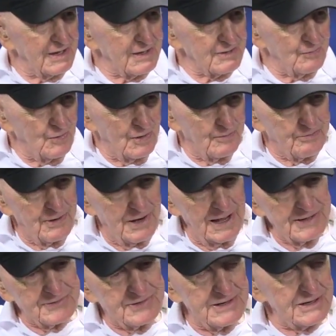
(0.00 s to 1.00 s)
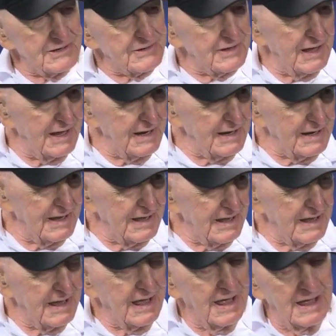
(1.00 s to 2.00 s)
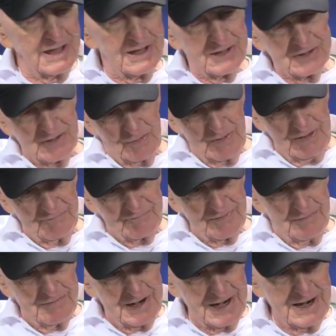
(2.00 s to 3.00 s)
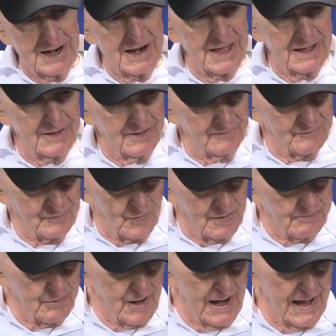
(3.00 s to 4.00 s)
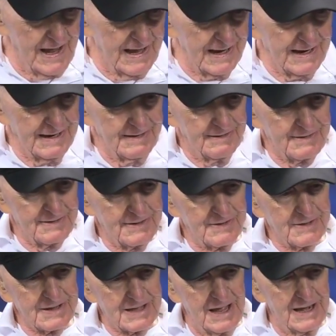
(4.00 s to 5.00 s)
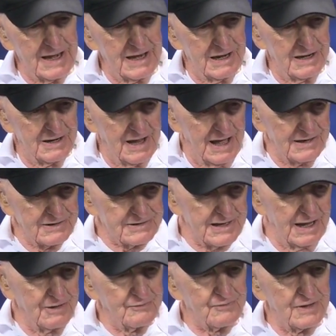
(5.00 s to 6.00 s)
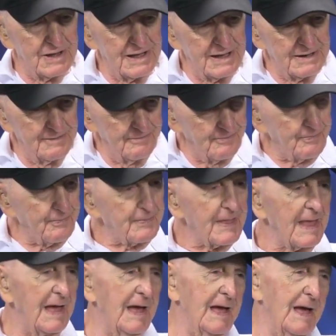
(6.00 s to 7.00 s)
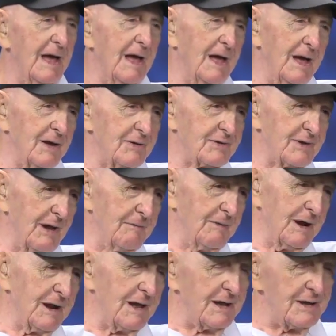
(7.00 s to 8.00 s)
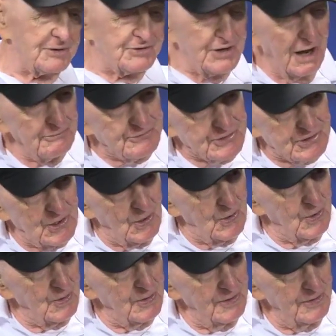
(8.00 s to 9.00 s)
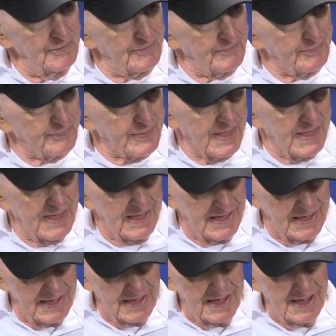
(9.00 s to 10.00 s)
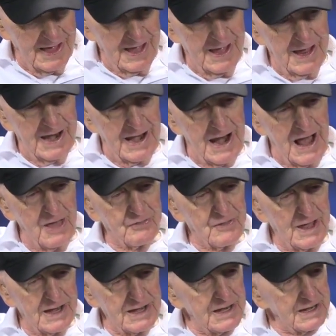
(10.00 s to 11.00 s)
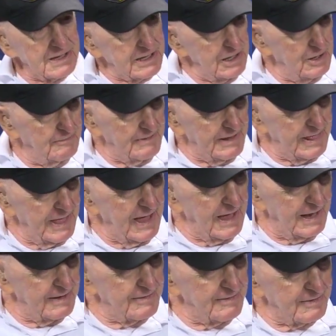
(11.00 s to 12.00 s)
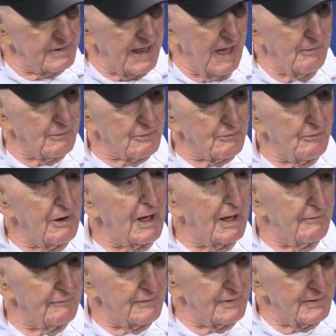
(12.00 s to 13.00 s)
We were processed in. So went from there to Fort Bragg, got in a nice outfit, sent me to jump school, and I thought they'd kill me then. That was rough.